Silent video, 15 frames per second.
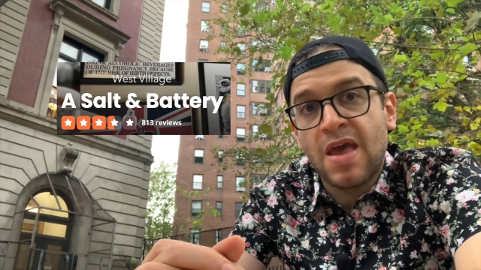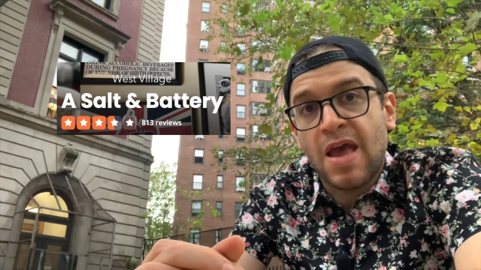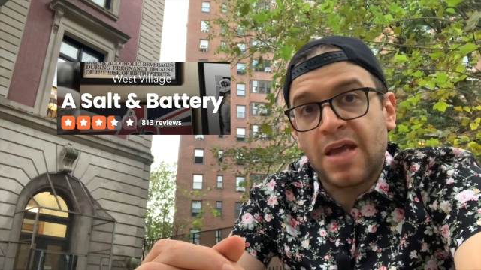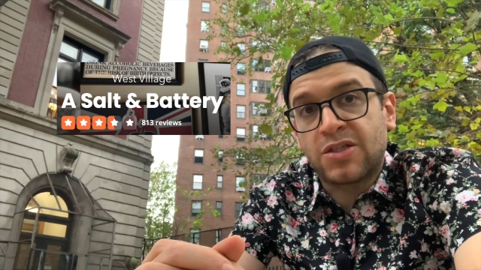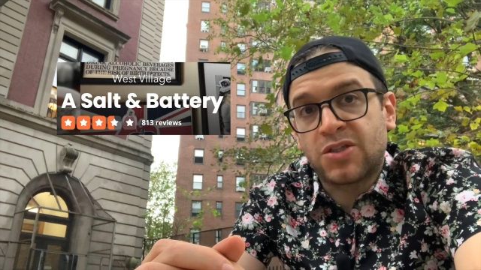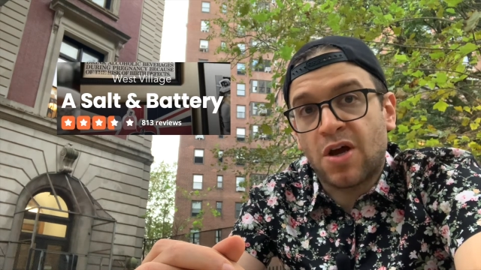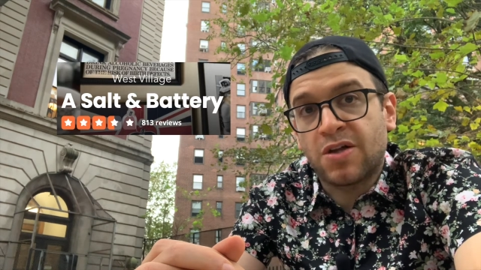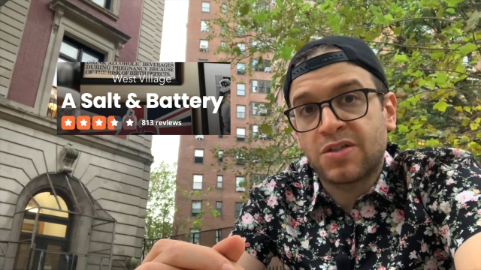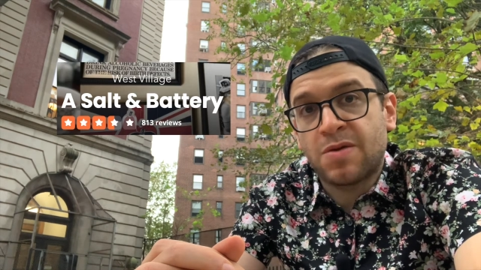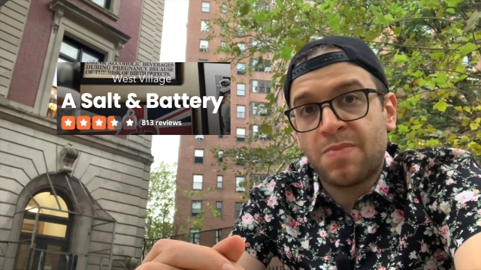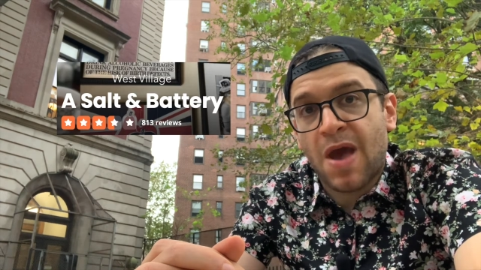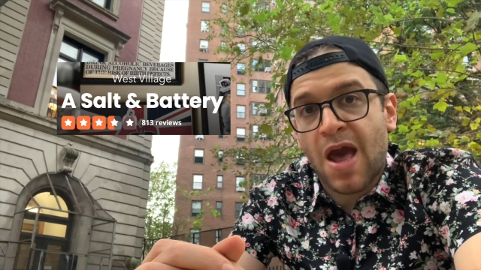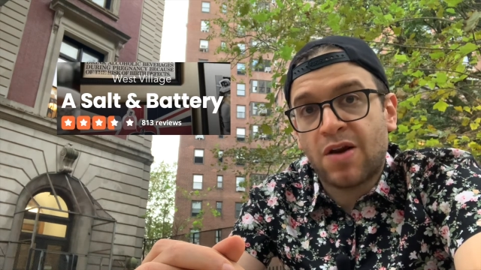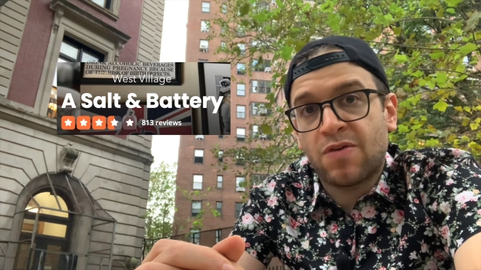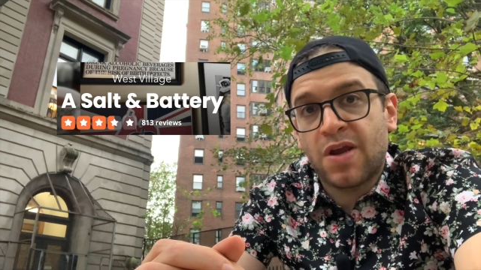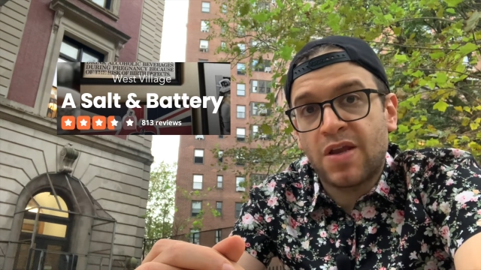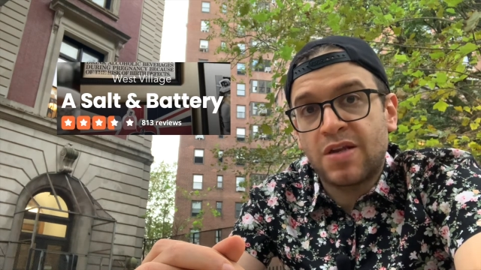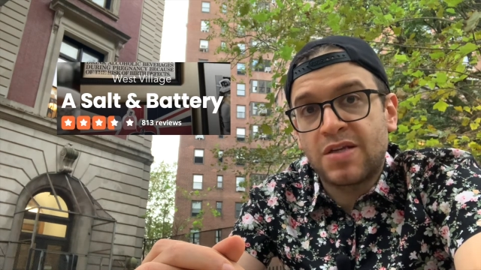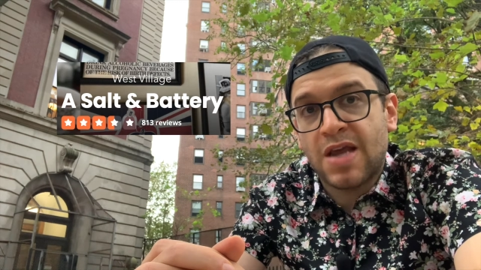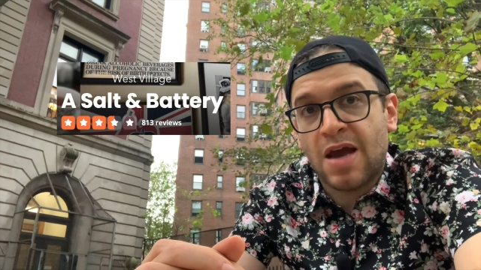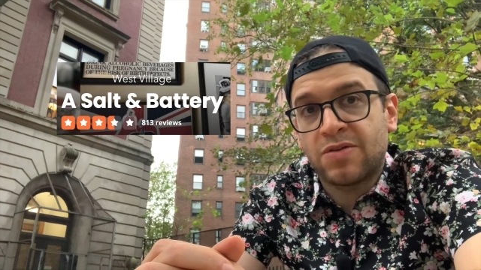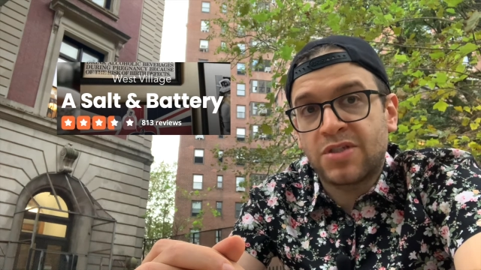A Salt and Battery,
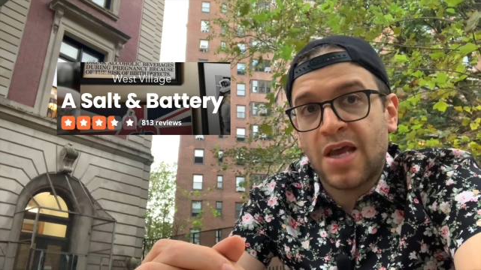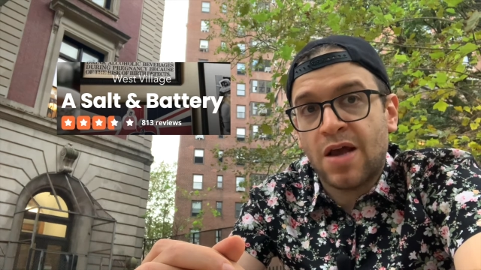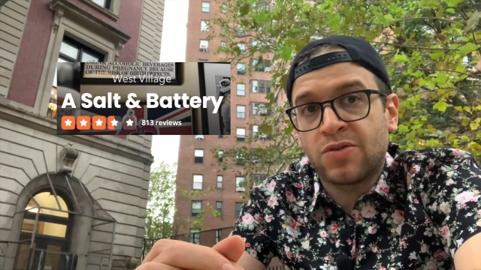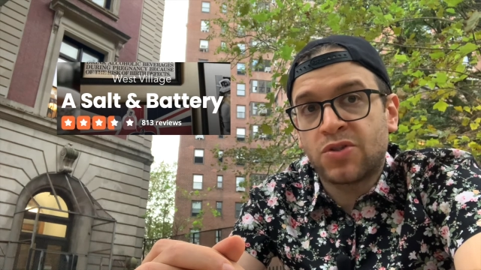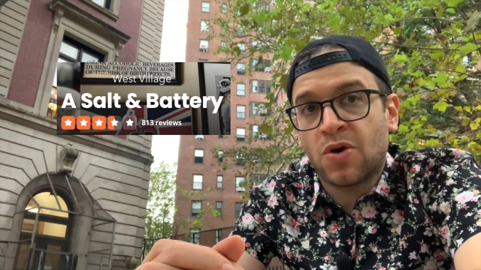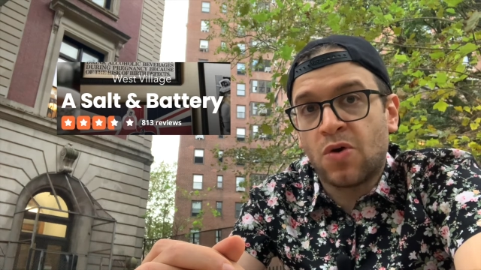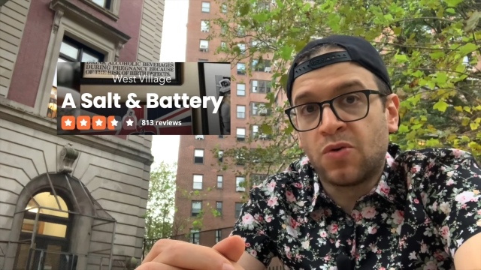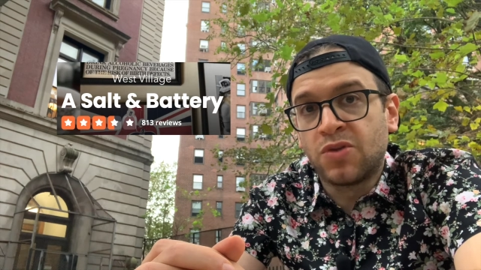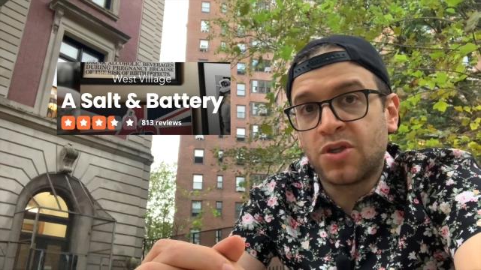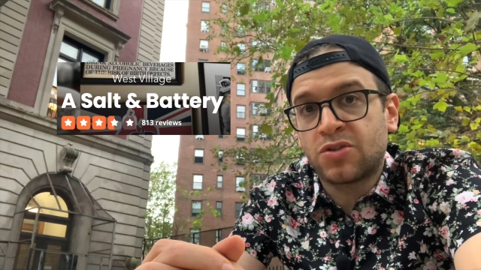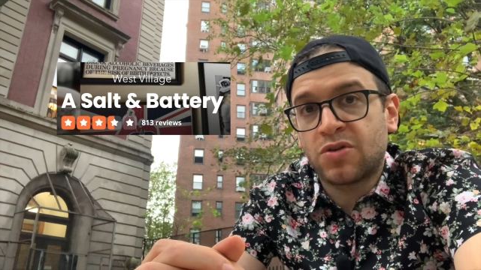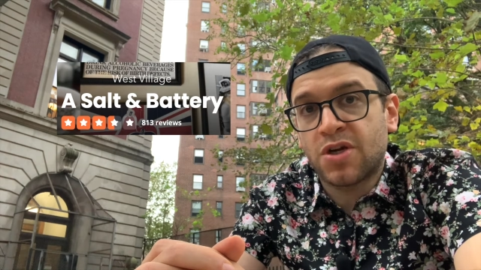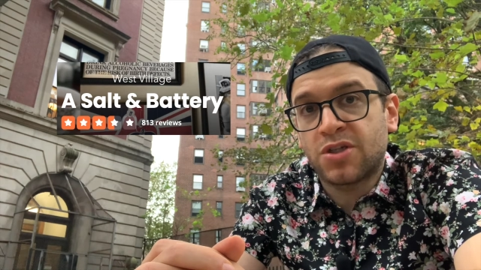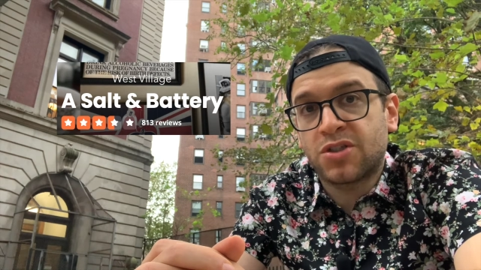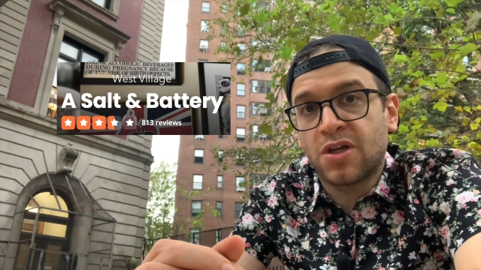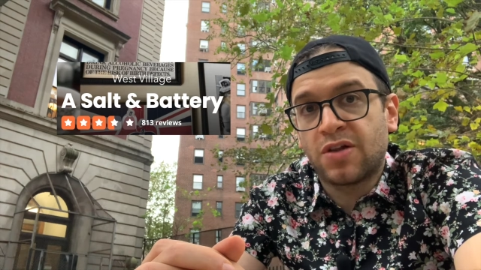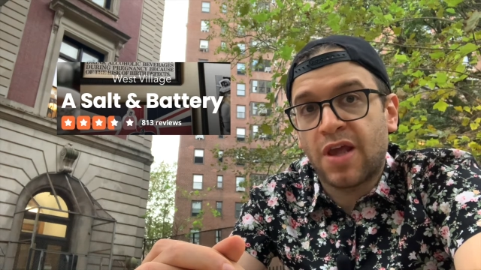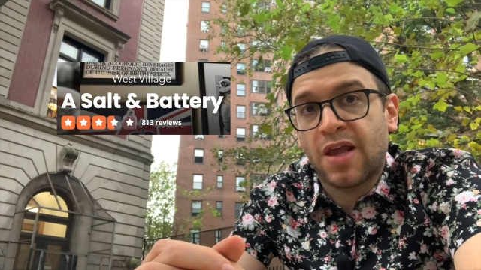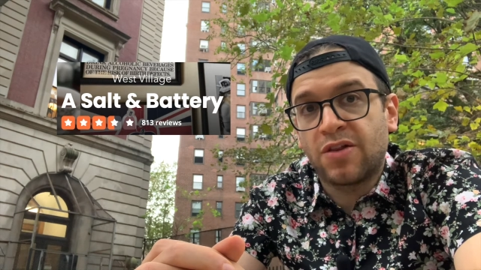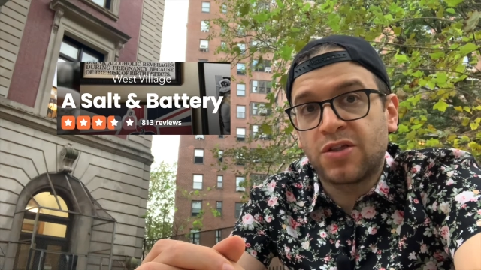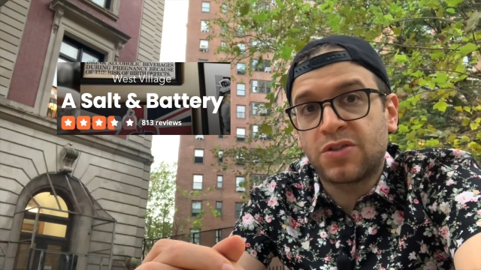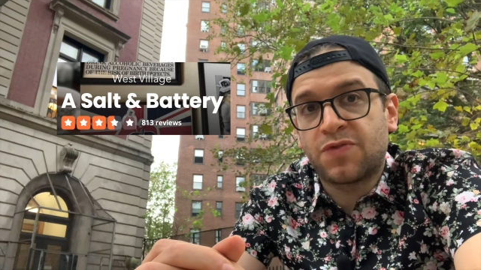downtown's only traditional
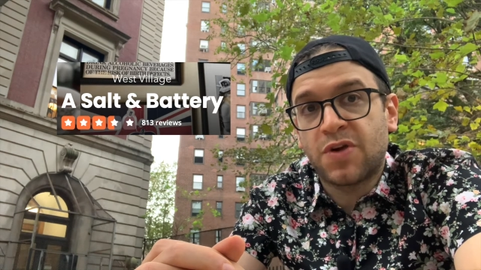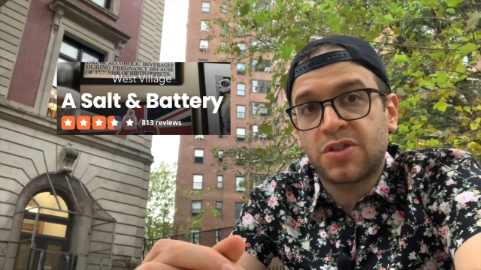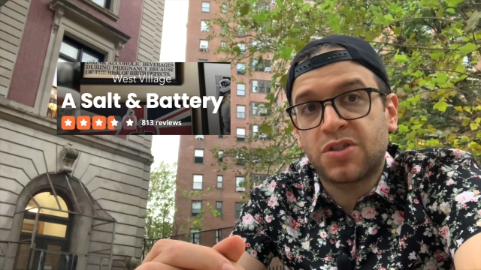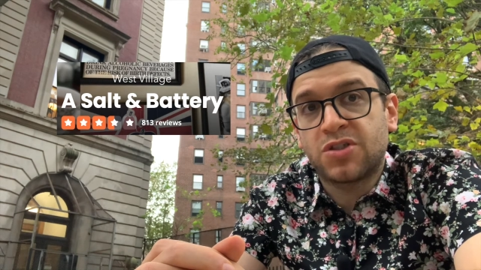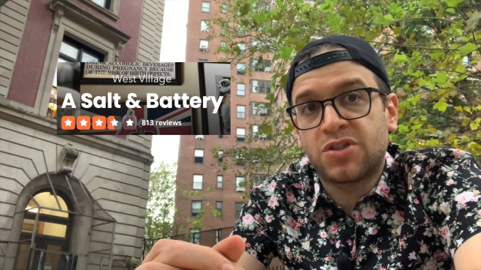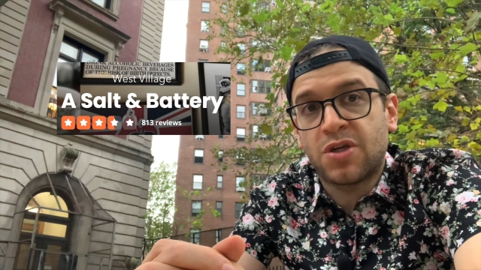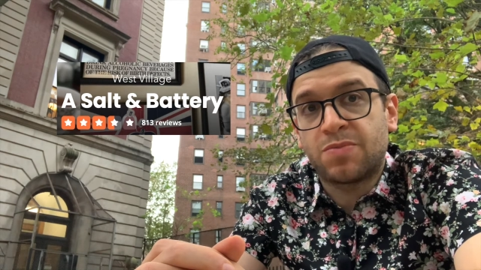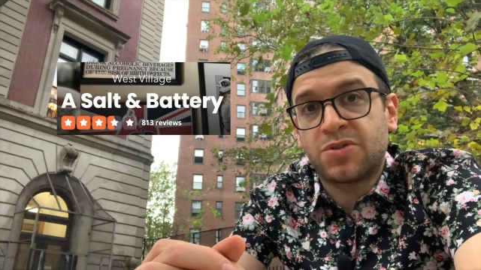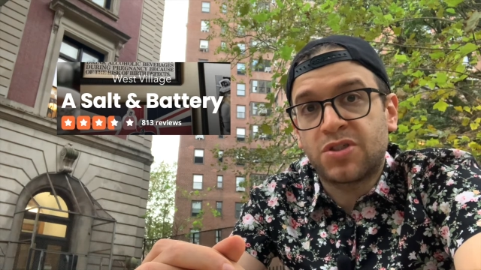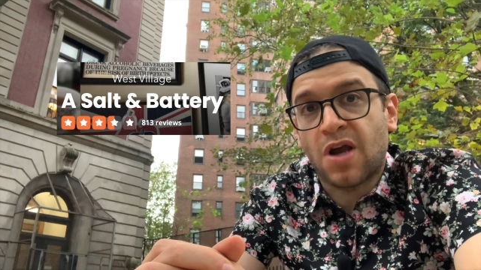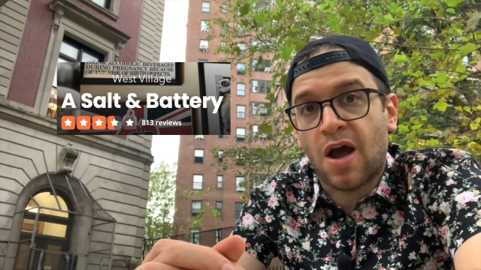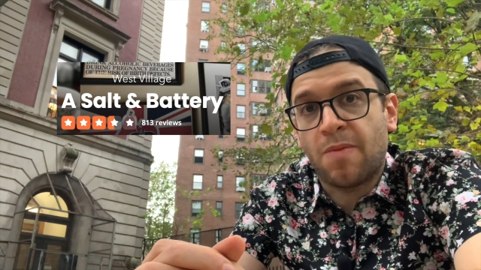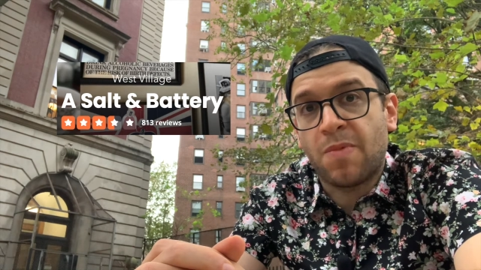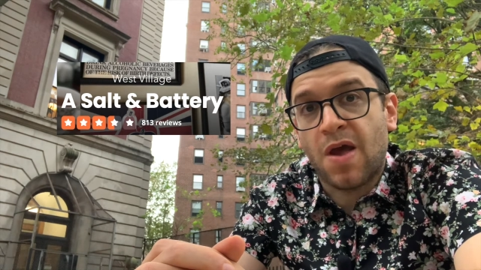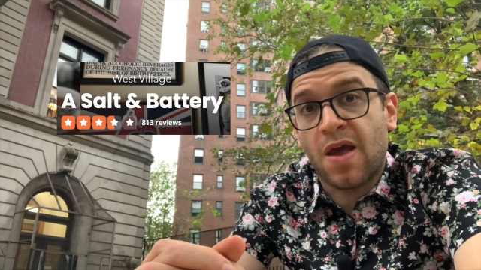English fish and chip shop,